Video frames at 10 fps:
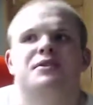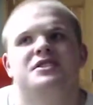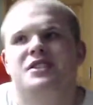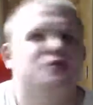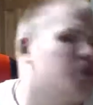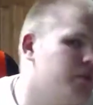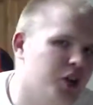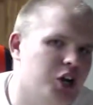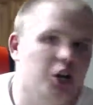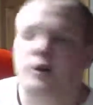The sales aren't
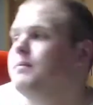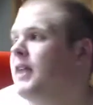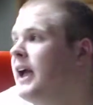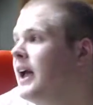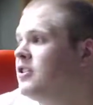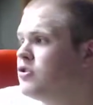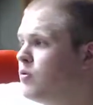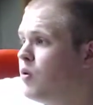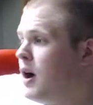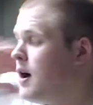very good. And you
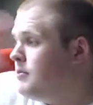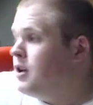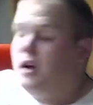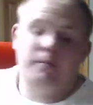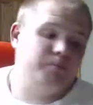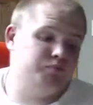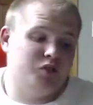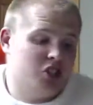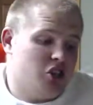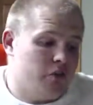know what? I'm done.
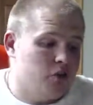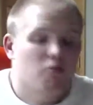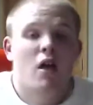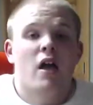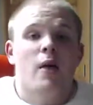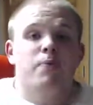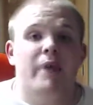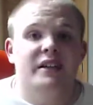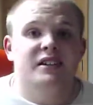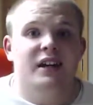It's over.
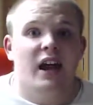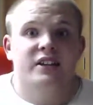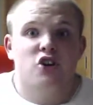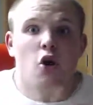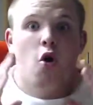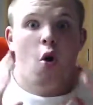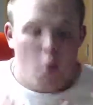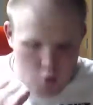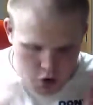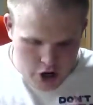That's it, guys.
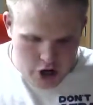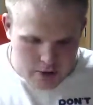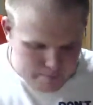We're good.